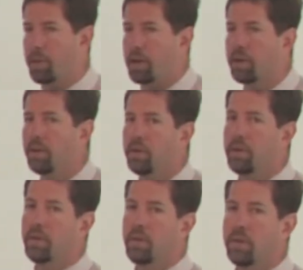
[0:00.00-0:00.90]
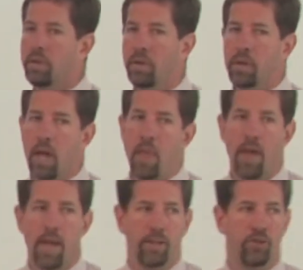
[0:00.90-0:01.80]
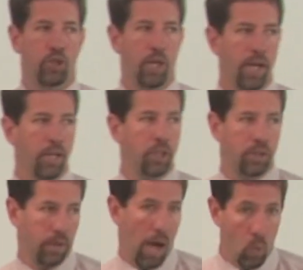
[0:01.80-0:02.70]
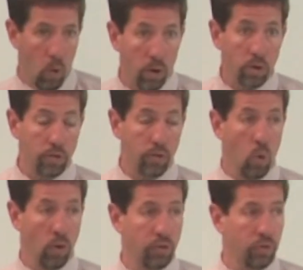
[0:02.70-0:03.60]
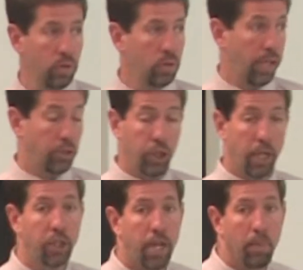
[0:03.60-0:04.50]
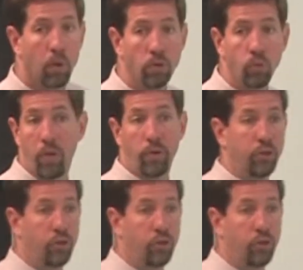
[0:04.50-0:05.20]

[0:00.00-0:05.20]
B, and they exchange, not words of course, they exchange chemicals, whether it's